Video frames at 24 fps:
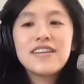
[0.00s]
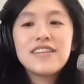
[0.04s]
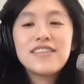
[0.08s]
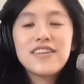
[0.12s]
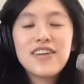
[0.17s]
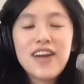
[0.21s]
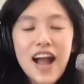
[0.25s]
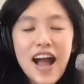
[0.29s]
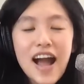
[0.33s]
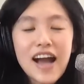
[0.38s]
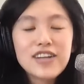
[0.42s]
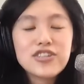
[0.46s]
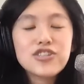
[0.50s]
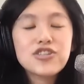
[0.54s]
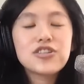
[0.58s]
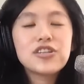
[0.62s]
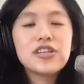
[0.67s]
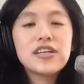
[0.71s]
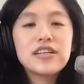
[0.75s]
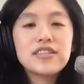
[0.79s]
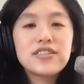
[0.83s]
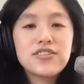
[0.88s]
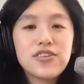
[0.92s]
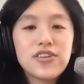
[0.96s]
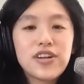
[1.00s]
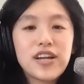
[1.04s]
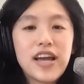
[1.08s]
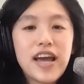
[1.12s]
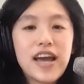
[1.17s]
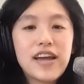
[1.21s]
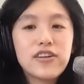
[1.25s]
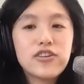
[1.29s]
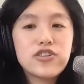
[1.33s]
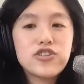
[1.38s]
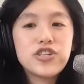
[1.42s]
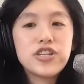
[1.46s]
they're actually exerting
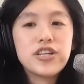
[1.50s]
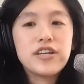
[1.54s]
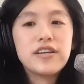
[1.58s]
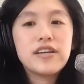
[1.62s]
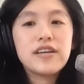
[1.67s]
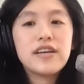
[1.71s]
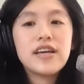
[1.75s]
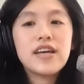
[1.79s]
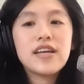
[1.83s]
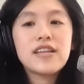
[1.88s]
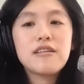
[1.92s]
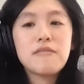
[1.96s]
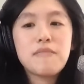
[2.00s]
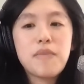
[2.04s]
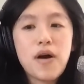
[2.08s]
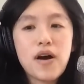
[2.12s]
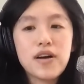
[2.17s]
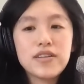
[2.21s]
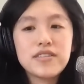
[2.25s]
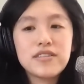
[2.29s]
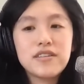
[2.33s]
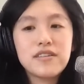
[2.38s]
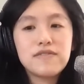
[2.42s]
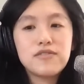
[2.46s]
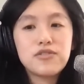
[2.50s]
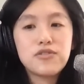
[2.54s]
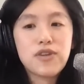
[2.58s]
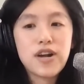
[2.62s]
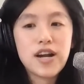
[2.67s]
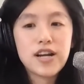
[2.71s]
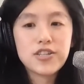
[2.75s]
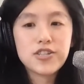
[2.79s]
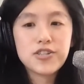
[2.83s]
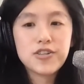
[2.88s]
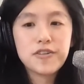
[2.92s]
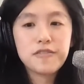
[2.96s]
energy in a positive
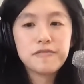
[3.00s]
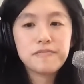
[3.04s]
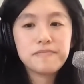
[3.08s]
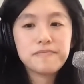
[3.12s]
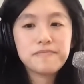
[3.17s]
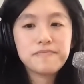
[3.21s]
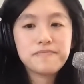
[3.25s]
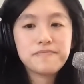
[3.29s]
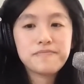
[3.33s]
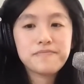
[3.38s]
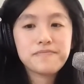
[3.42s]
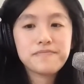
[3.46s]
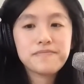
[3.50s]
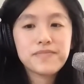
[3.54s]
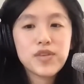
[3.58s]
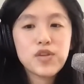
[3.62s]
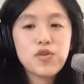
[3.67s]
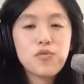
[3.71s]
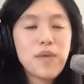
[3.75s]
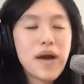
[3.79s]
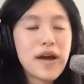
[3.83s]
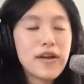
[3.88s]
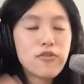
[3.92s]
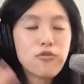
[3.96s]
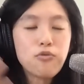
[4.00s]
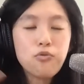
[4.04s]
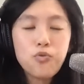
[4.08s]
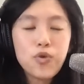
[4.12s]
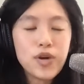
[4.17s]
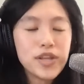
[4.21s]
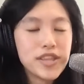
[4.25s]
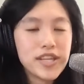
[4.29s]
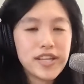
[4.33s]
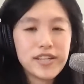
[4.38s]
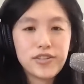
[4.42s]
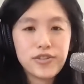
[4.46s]
direction, no matter
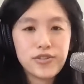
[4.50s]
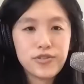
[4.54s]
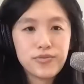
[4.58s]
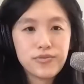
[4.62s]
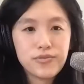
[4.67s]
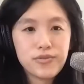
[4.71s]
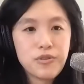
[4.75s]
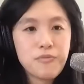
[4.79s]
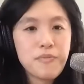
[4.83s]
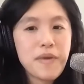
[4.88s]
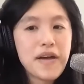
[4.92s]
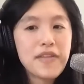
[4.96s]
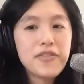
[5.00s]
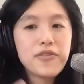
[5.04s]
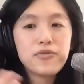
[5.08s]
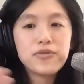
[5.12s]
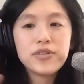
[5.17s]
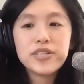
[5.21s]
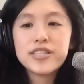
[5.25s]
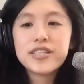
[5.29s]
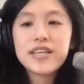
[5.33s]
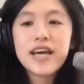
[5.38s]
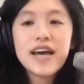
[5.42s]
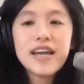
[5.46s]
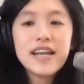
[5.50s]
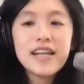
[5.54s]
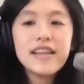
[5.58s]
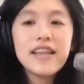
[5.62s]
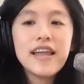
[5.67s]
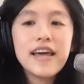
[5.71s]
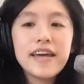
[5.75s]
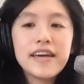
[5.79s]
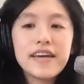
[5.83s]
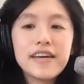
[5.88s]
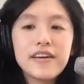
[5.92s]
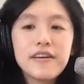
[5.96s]
what they do. It's kind of
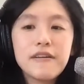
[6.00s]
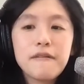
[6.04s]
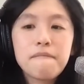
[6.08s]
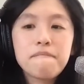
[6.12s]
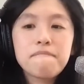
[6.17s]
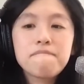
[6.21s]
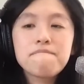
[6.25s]
like